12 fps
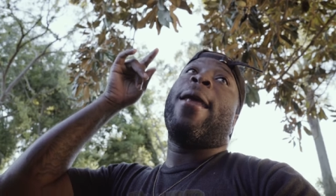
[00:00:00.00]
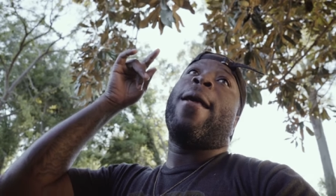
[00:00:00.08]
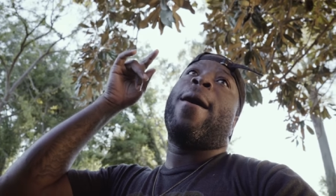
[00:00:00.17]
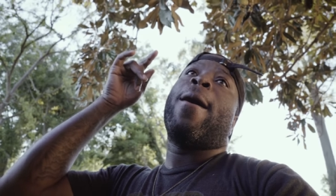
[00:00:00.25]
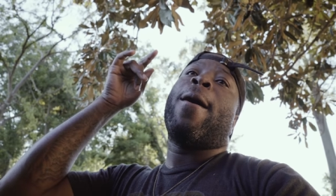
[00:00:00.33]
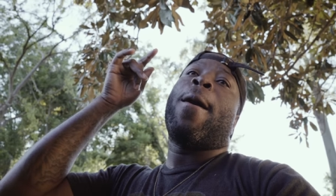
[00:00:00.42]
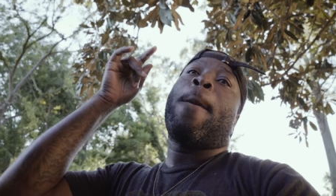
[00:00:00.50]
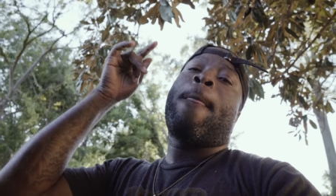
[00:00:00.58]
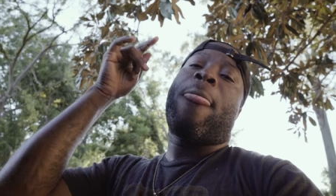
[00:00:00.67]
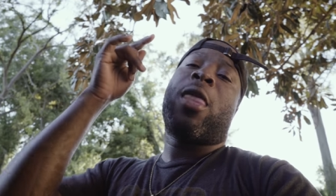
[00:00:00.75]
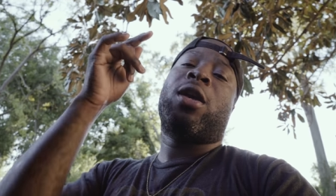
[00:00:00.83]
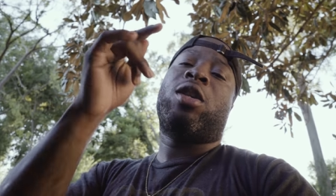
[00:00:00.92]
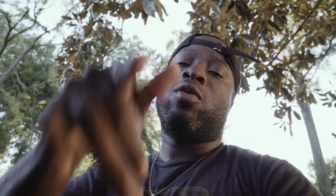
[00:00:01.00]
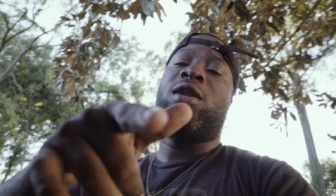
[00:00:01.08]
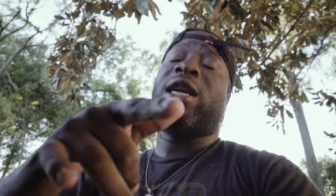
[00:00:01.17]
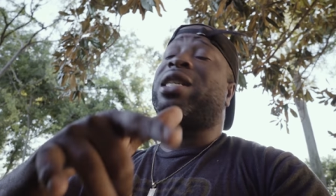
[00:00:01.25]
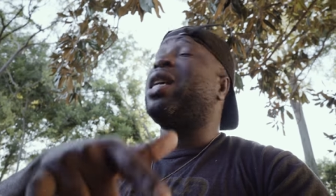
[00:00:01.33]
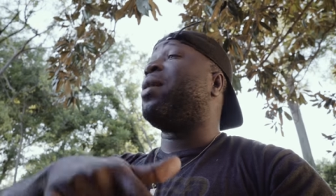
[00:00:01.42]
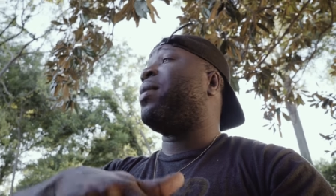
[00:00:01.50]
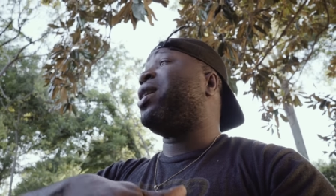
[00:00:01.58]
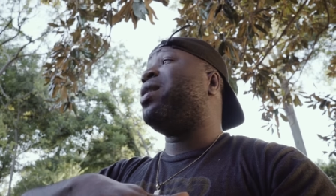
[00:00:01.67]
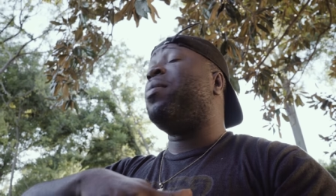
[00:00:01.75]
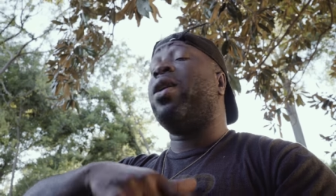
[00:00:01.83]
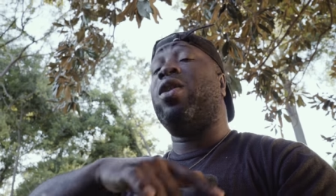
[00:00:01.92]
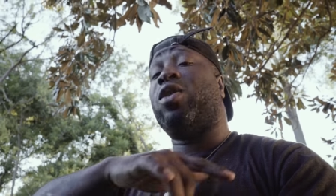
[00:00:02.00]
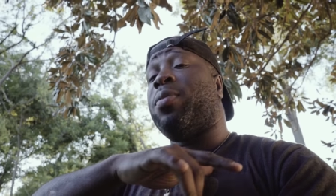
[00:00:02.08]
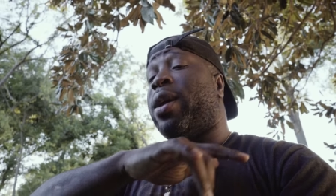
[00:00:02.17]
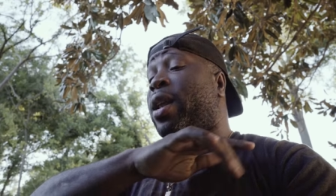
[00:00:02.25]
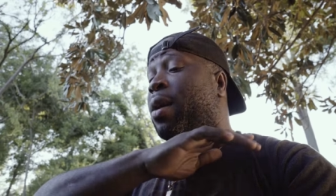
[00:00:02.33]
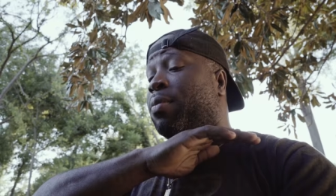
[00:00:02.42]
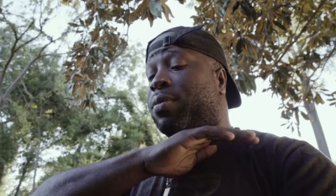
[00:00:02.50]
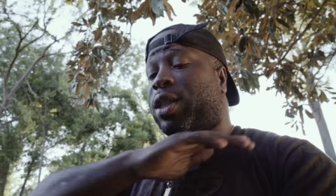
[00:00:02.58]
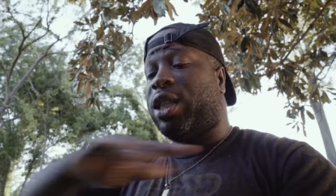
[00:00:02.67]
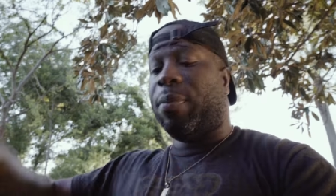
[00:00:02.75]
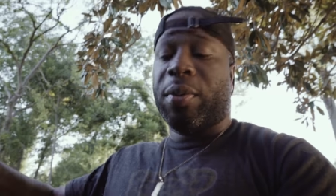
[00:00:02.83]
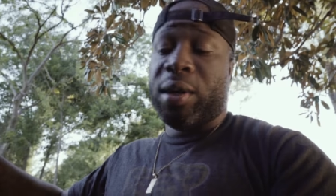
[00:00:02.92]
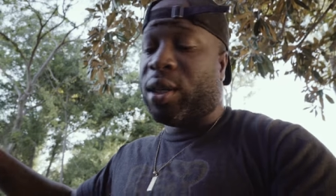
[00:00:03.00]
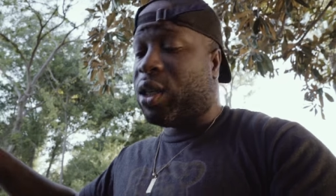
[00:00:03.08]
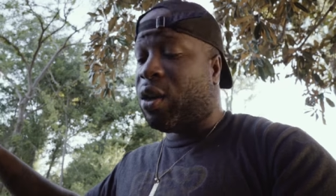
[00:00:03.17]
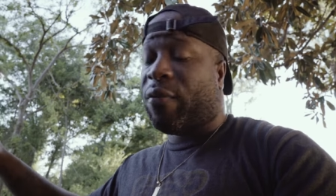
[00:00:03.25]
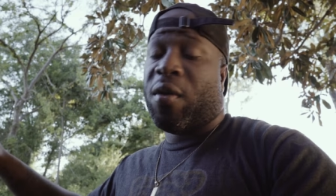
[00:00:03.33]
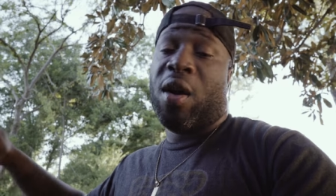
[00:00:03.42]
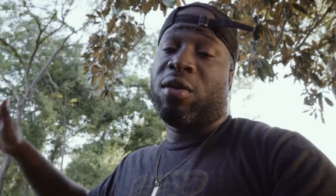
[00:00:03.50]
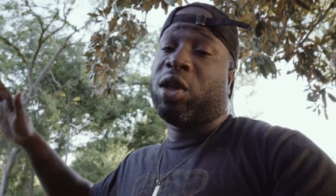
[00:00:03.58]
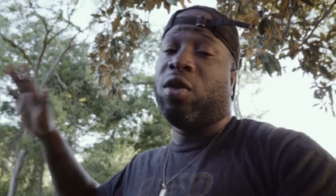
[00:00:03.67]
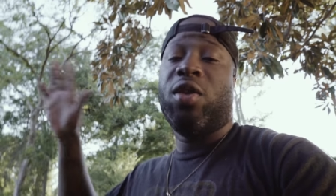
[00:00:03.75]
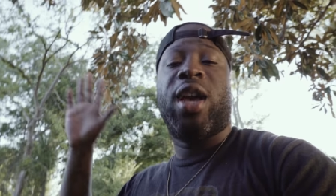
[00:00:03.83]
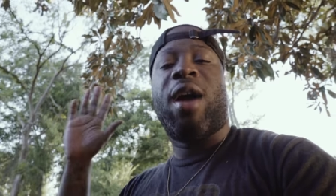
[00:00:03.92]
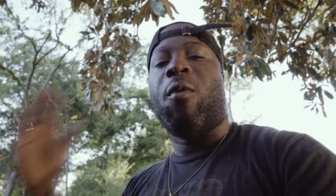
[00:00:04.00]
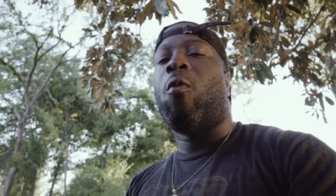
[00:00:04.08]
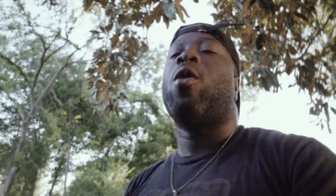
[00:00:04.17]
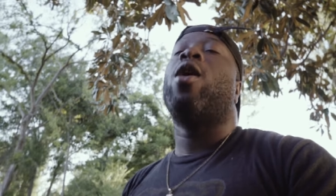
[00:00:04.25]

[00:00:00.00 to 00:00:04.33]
And as soon as I check my emails, man, I'm shipping this stuff off. So you got